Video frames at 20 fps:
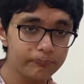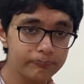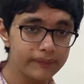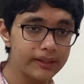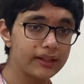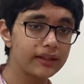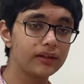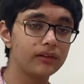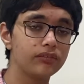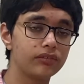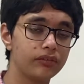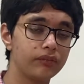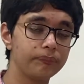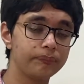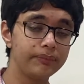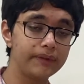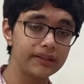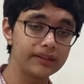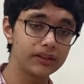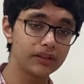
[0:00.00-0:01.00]

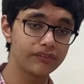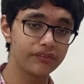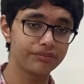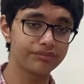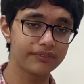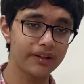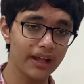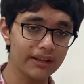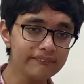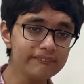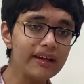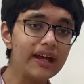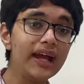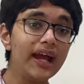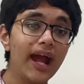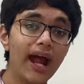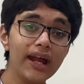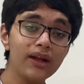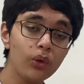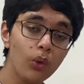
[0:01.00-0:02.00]
periods of time
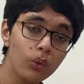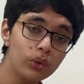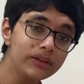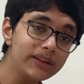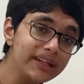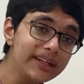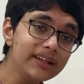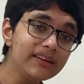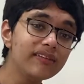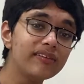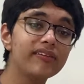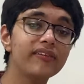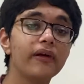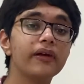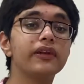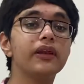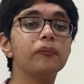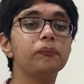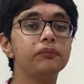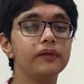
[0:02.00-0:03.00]
and only in
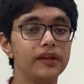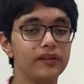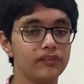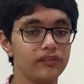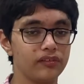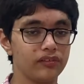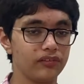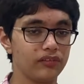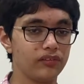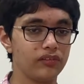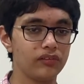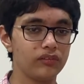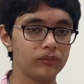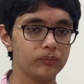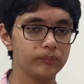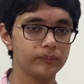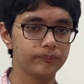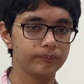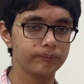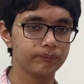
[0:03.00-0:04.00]
certain places.
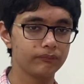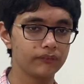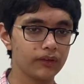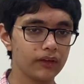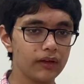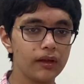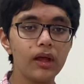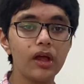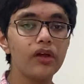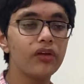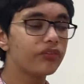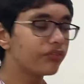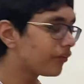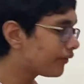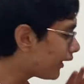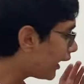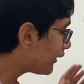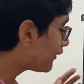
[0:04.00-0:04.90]
So that